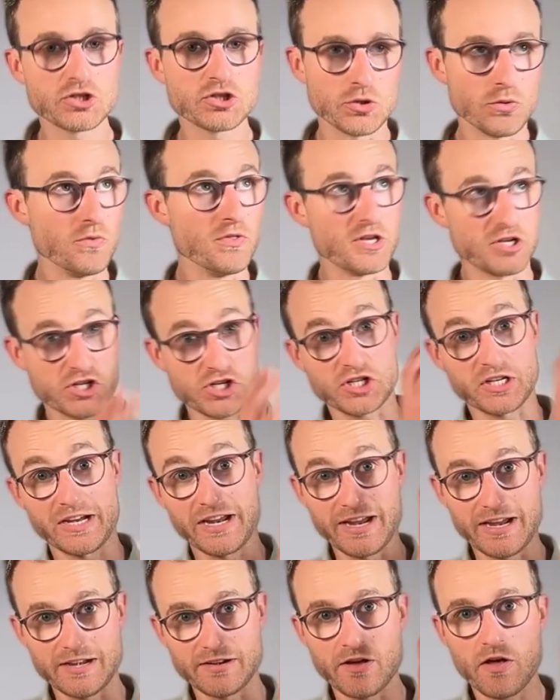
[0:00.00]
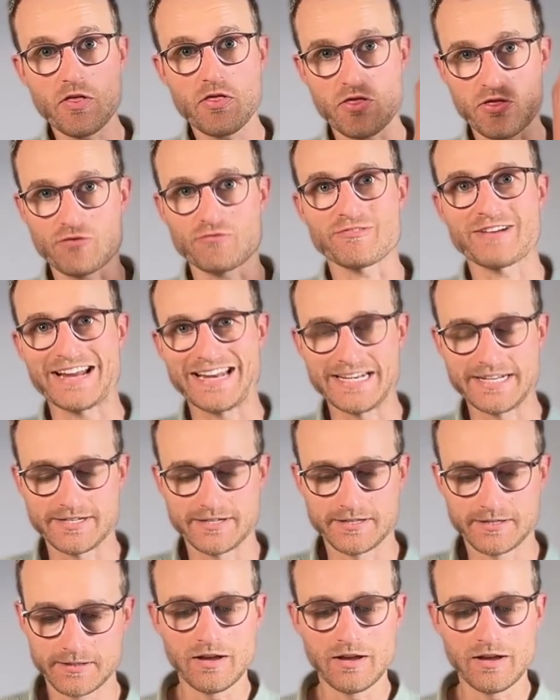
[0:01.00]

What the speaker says: to the shared thread.